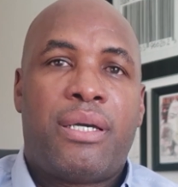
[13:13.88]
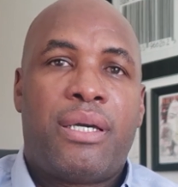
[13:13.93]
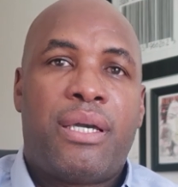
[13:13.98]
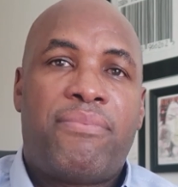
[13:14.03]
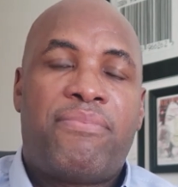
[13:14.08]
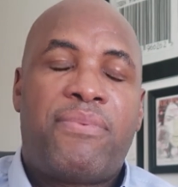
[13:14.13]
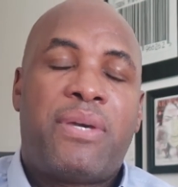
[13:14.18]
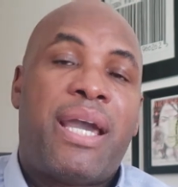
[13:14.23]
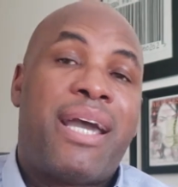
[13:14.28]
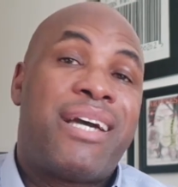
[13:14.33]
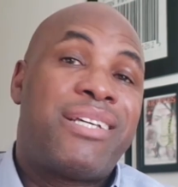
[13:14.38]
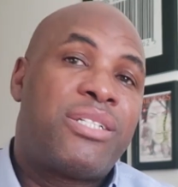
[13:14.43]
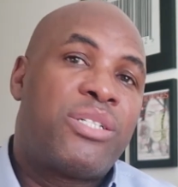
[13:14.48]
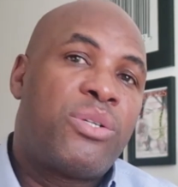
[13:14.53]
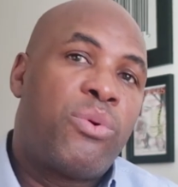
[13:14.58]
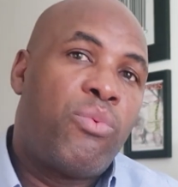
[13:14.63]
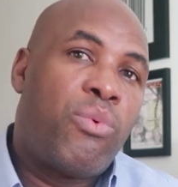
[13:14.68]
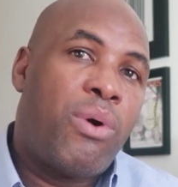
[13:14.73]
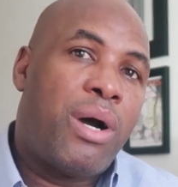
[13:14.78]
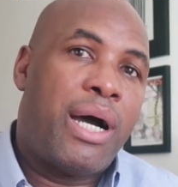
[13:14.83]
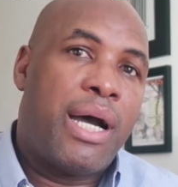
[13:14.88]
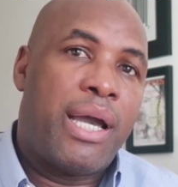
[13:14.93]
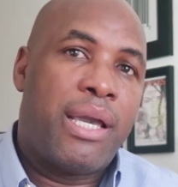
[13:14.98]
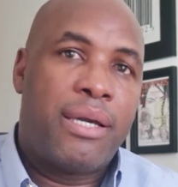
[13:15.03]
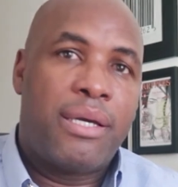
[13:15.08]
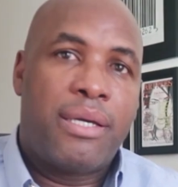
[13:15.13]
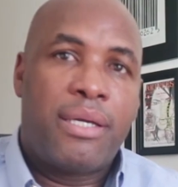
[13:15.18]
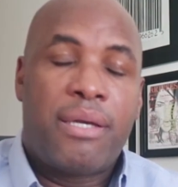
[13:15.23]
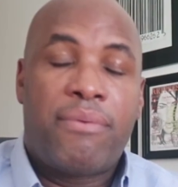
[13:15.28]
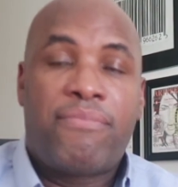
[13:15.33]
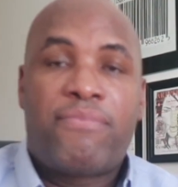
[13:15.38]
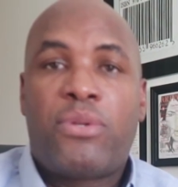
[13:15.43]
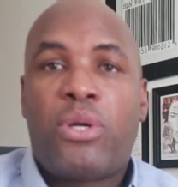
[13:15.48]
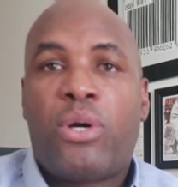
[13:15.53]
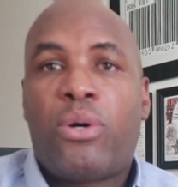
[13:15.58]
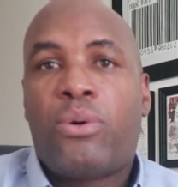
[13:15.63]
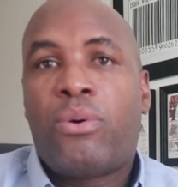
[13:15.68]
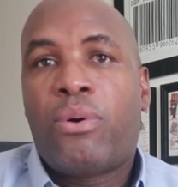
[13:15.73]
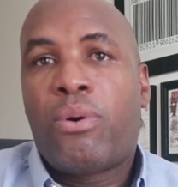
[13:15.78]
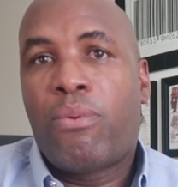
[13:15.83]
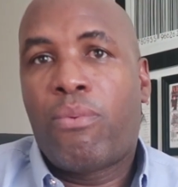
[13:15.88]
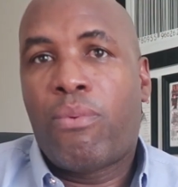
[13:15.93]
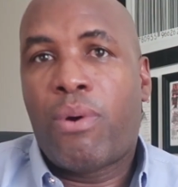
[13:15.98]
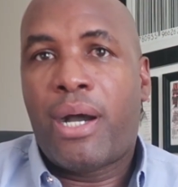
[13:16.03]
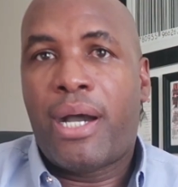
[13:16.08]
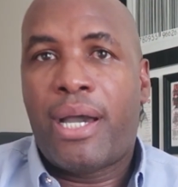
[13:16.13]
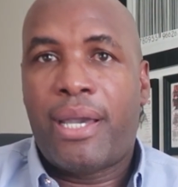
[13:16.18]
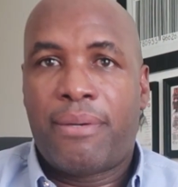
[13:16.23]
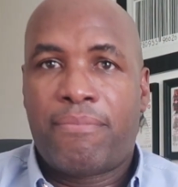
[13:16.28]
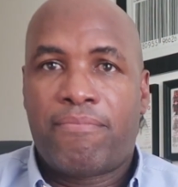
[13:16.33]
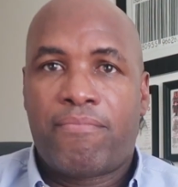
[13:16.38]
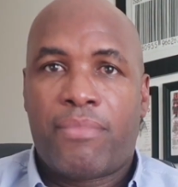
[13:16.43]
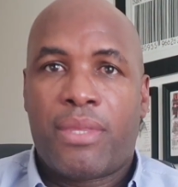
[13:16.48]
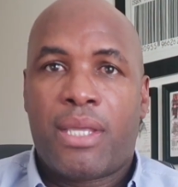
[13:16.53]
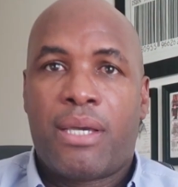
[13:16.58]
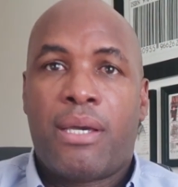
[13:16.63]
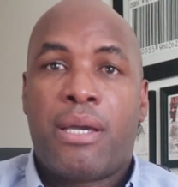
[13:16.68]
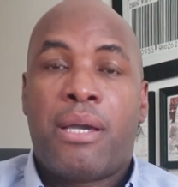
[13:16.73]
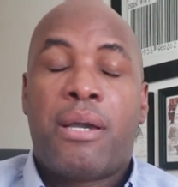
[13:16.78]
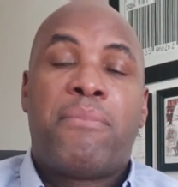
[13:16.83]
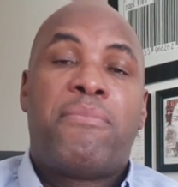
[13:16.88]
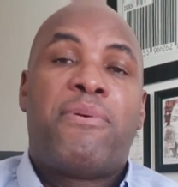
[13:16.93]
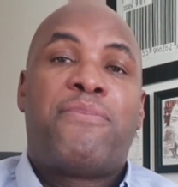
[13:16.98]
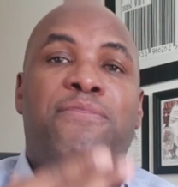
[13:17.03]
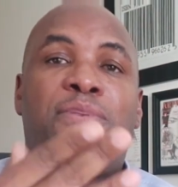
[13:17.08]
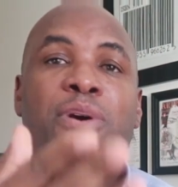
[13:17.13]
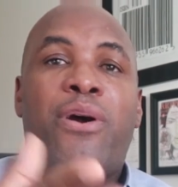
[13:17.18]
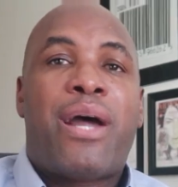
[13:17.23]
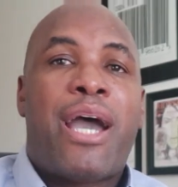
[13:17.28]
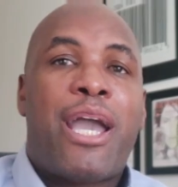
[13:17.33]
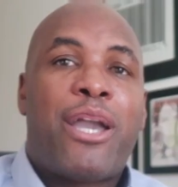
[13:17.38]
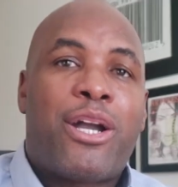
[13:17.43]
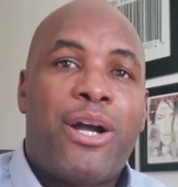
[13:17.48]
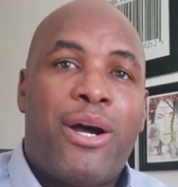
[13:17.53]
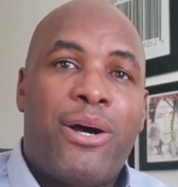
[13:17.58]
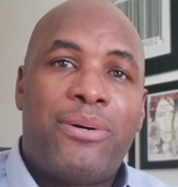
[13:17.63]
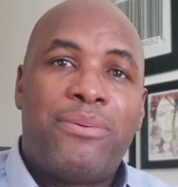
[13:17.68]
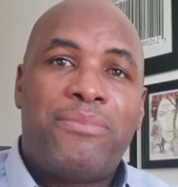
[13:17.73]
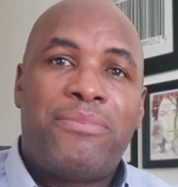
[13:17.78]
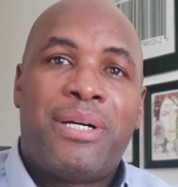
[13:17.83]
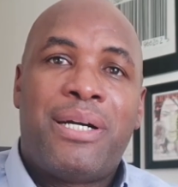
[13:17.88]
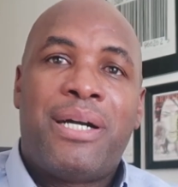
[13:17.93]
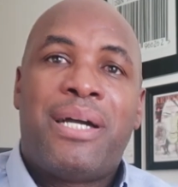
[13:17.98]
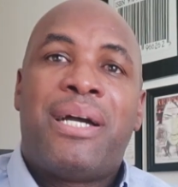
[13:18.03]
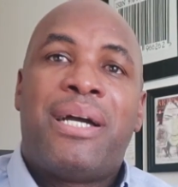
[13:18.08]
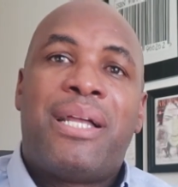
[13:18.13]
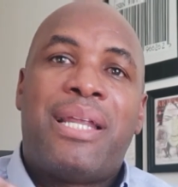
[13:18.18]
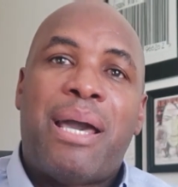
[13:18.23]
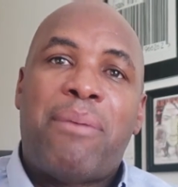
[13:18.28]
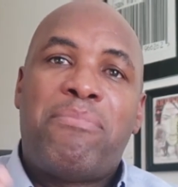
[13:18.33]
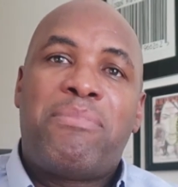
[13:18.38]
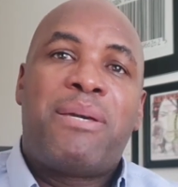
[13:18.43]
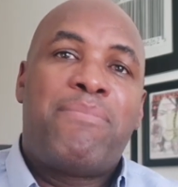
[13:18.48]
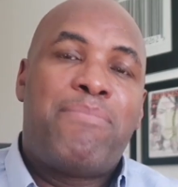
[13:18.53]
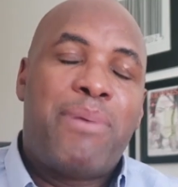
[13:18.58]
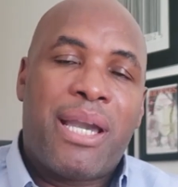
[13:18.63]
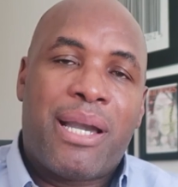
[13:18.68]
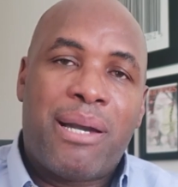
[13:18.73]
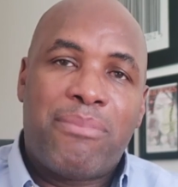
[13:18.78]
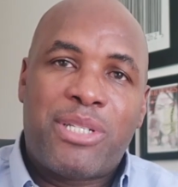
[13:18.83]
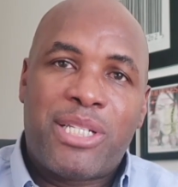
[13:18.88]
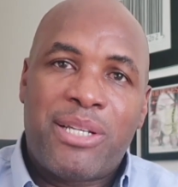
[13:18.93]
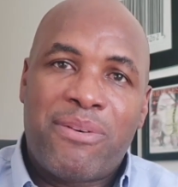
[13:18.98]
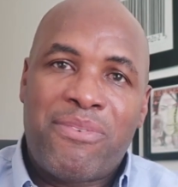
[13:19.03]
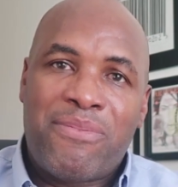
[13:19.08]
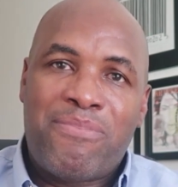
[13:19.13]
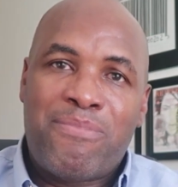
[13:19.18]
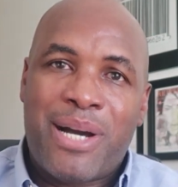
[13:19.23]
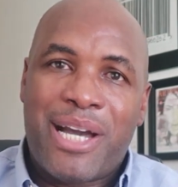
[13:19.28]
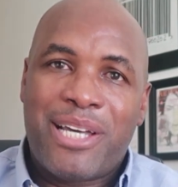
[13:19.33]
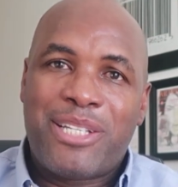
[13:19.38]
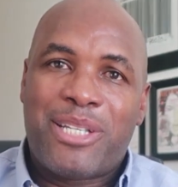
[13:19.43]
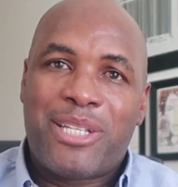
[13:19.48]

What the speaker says: If yes, why? If no, why? Before I go, let me big up some of my